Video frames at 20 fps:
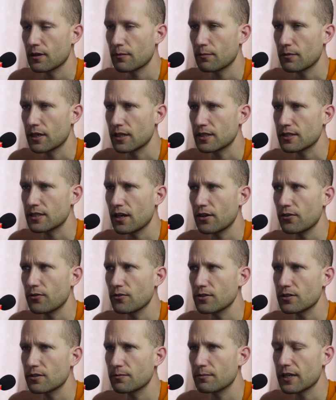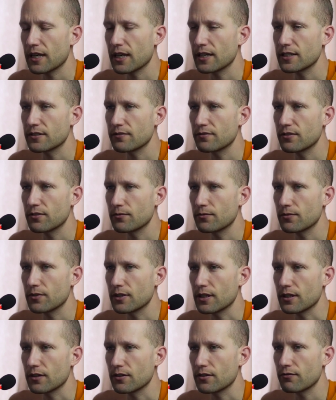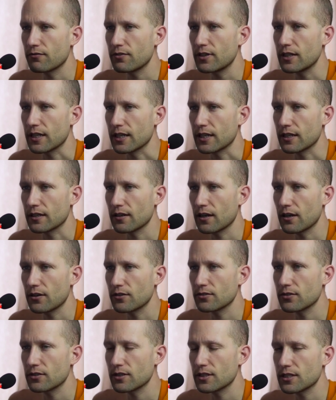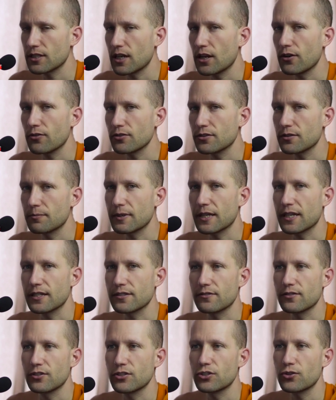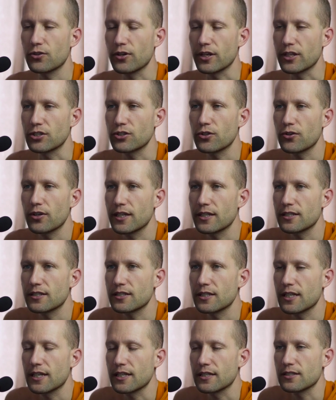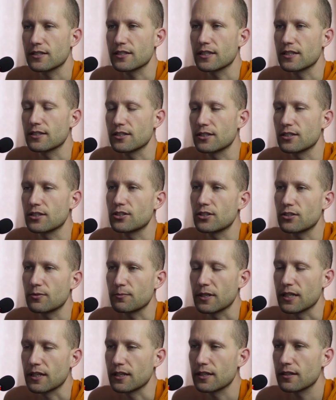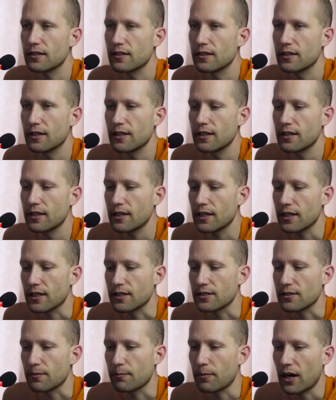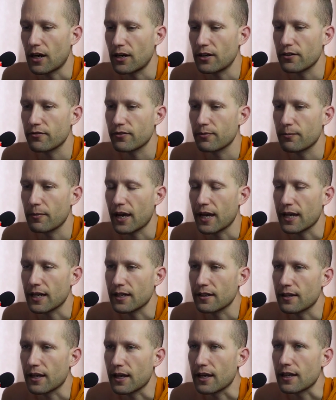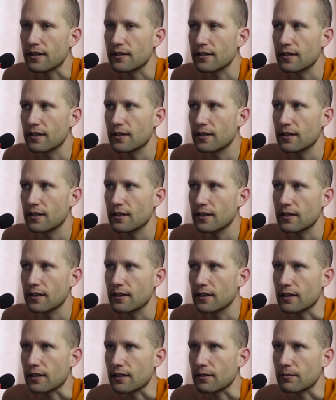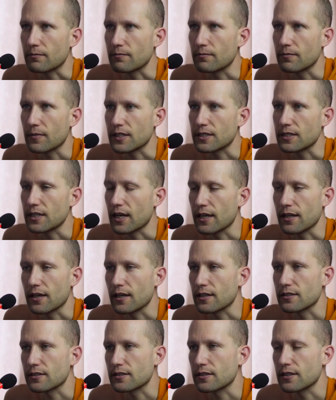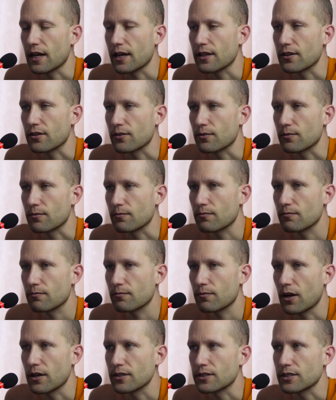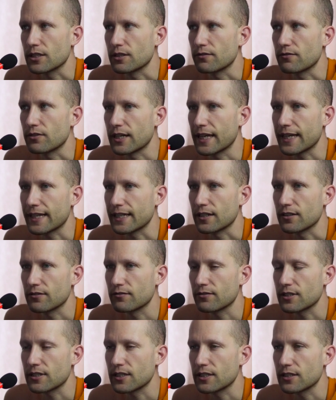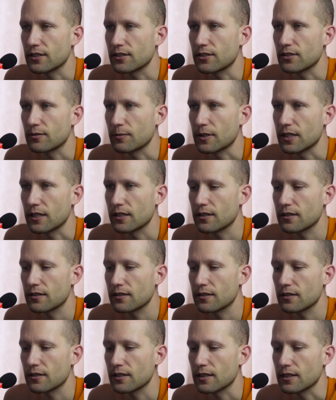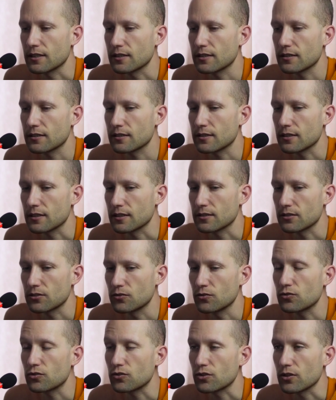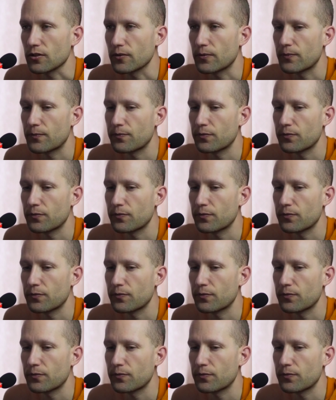But it's not wholesome because of the feeling. It's not wholesome because of the joy. Joy is indeterminate. It's a part of the mind that is neither positive or negative. It's indeterminate. It's neutral.